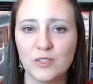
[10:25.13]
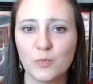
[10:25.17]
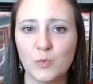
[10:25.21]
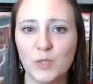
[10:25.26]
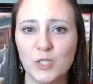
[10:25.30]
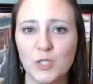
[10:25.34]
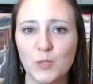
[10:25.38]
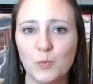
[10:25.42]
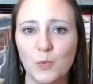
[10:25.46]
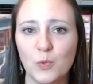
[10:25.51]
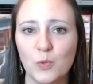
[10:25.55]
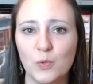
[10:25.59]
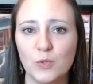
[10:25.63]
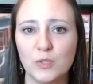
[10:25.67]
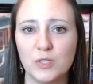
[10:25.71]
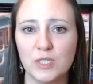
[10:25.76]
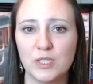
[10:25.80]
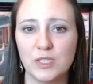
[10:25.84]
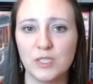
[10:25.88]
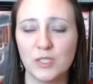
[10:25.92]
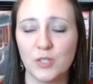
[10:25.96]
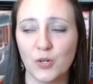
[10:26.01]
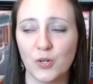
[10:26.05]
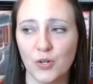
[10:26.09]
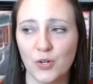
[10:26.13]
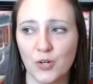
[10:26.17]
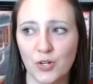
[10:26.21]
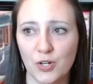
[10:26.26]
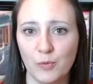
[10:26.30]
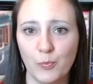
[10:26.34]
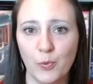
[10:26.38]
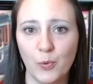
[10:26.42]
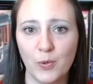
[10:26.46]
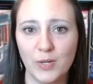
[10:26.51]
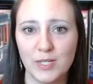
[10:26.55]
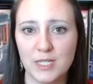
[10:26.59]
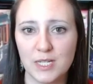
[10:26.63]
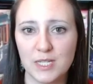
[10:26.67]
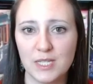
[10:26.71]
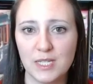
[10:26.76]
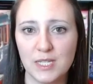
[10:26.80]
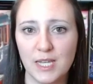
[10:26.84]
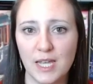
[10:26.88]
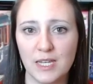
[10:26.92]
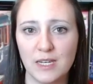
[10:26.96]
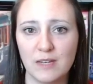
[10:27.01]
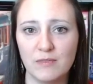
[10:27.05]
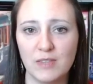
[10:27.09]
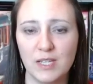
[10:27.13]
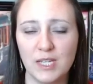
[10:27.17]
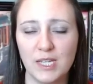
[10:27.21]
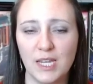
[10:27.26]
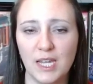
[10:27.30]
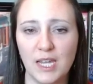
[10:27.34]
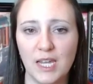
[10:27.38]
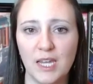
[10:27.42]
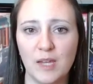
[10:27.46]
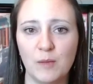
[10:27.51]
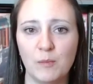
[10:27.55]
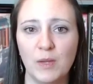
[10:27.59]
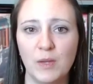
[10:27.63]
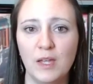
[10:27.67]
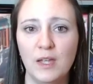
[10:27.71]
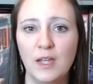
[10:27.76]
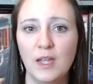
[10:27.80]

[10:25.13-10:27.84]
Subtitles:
which will just earn points at the end of the game,